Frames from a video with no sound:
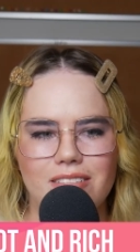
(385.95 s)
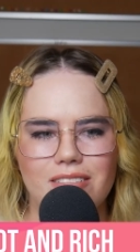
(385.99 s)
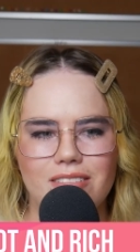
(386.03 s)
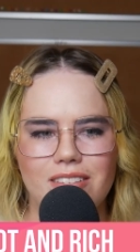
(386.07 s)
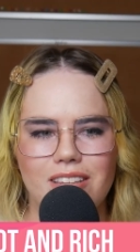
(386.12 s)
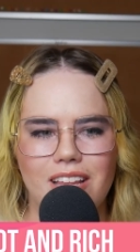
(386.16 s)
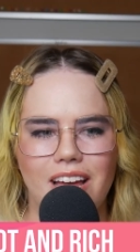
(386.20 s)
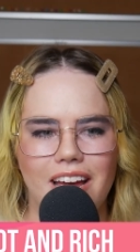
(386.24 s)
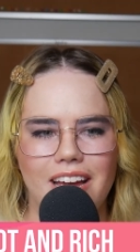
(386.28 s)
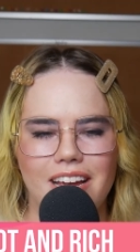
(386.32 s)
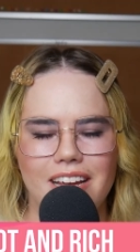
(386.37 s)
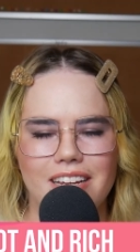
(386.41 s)

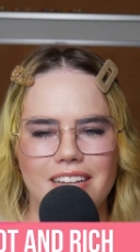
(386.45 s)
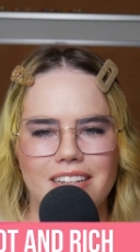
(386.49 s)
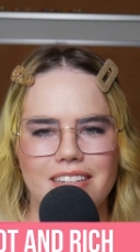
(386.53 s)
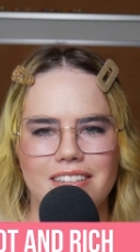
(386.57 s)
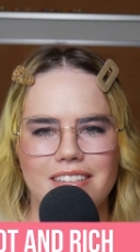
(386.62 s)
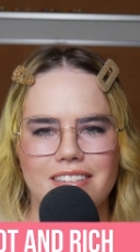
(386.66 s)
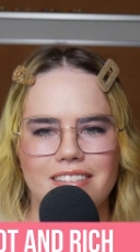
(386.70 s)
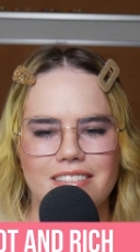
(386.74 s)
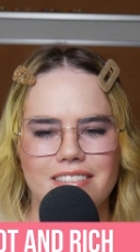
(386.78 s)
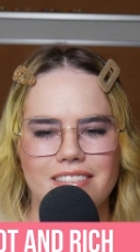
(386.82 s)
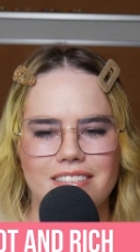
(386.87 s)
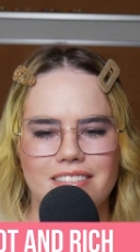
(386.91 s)
Like
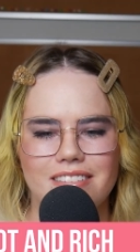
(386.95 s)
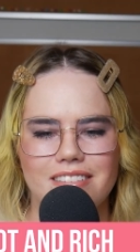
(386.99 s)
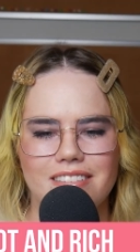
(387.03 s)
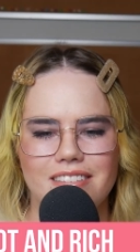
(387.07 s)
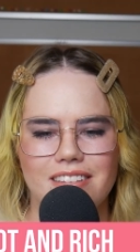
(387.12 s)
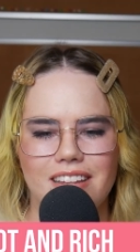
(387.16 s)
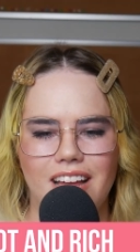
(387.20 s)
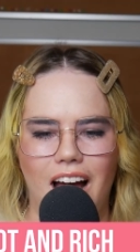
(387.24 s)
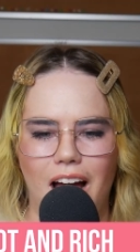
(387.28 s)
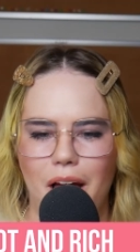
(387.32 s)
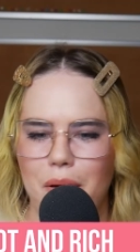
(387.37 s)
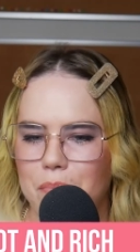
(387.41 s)

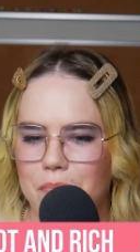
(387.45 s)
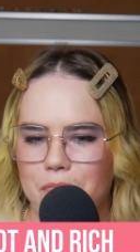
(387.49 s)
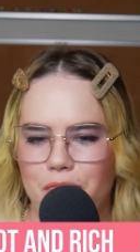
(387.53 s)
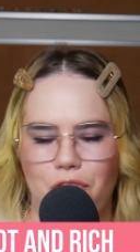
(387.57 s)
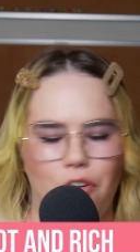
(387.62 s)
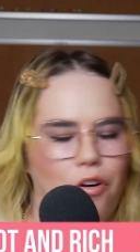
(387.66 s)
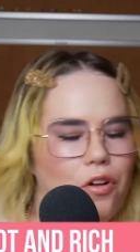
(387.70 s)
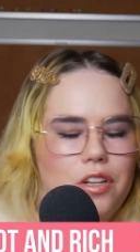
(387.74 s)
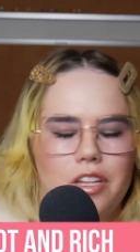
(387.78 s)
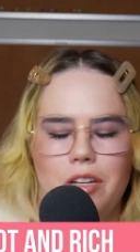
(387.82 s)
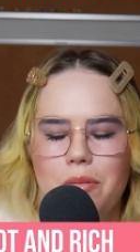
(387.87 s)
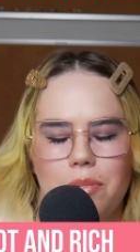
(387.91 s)
I
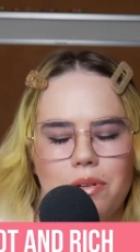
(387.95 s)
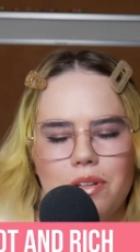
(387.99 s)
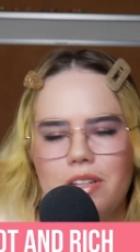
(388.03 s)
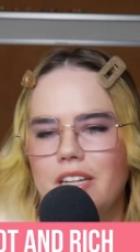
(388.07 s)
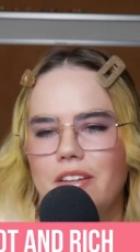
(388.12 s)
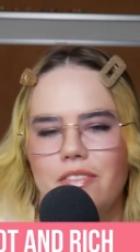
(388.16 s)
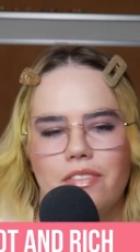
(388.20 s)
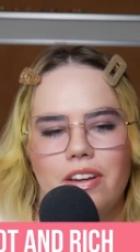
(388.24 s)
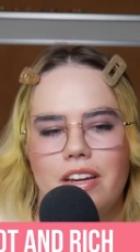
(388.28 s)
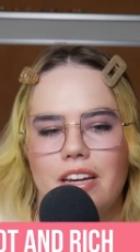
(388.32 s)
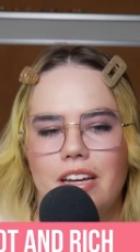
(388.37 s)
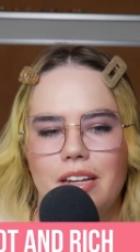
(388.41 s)
fully
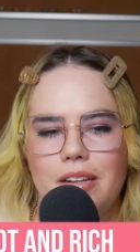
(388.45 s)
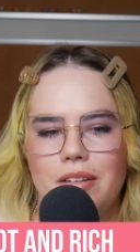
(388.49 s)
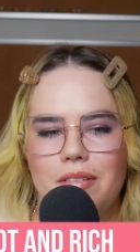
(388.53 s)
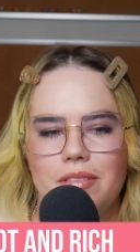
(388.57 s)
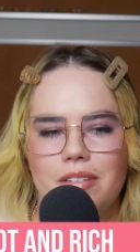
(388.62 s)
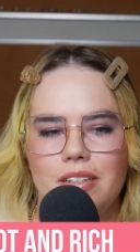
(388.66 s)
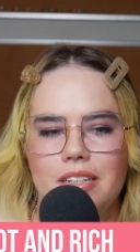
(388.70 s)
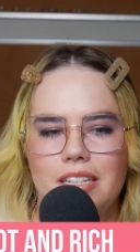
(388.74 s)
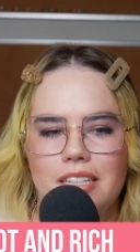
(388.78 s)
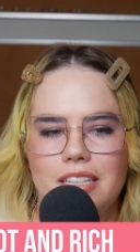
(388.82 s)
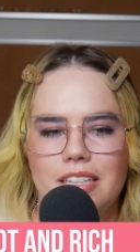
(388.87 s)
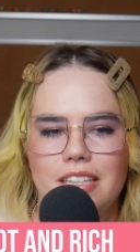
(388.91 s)
believe it
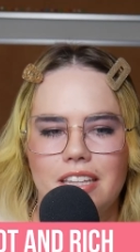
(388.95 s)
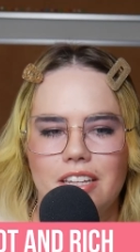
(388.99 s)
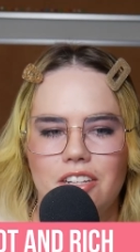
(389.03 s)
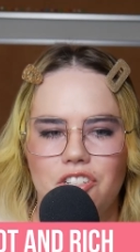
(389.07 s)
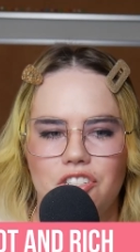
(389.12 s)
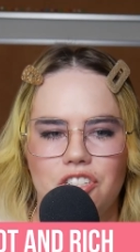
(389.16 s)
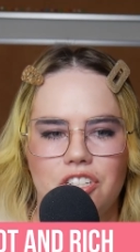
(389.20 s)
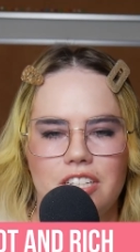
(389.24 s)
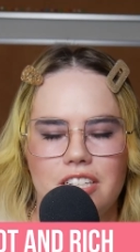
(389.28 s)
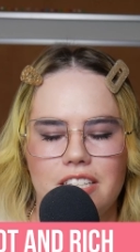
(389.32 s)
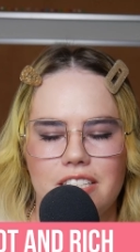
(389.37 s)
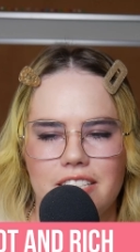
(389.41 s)
that
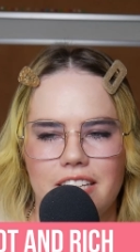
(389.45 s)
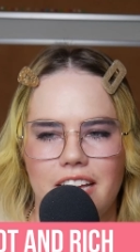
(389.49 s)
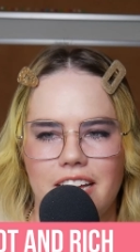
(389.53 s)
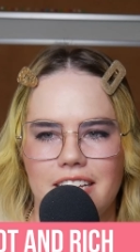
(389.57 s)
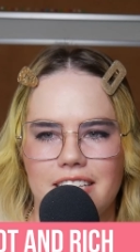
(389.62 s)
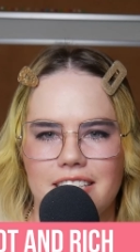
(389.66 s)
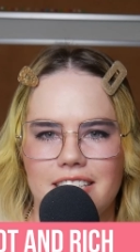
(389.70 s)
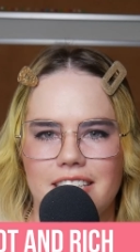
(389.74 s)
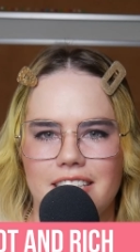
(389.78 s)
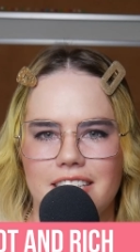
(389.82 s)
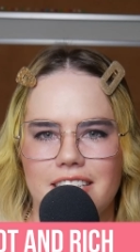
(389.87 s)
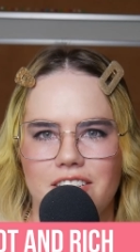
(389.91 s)
she's
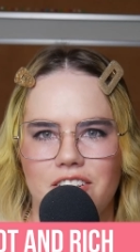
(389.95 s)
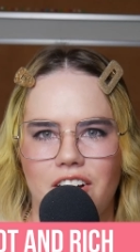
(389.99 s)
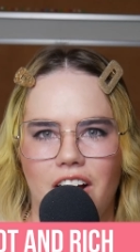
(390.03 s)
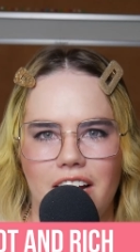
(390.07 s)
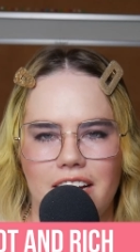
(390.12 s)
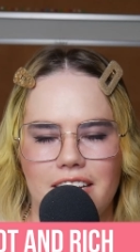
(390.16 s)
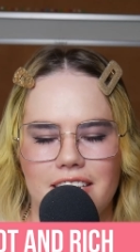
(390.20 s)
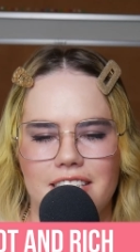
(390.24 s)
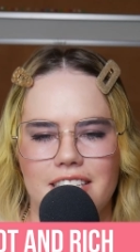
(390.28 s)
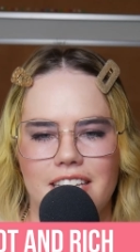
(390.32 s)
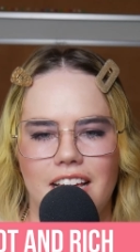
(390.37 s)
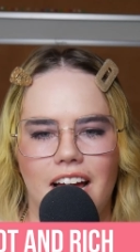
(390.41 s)
like
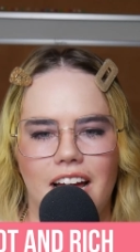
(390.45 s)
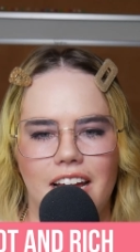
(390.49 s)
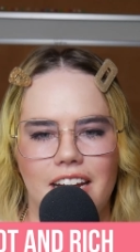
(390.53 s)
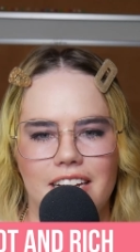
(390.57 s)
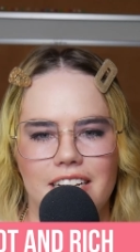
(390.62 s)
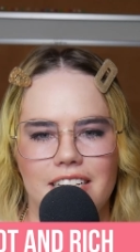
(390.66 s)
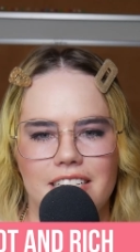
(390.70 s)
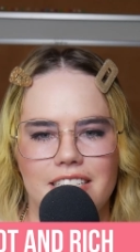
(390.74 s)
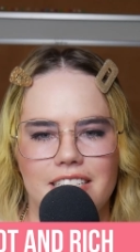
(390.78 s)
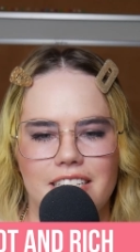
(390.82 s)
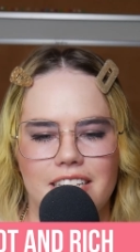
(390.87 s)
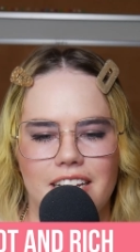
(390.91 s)
trying to slide
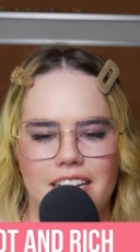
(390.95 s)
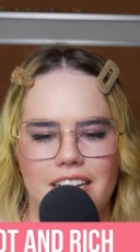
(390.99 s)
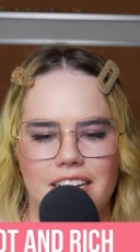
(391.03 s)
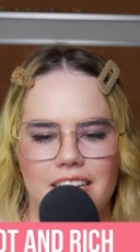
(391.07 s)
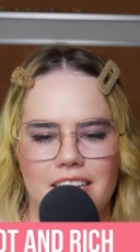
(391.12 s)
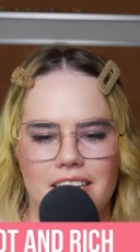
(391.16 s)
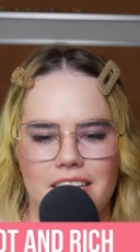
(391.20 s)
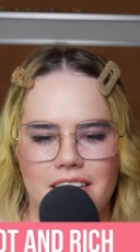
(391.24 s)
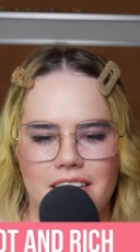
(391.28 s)
into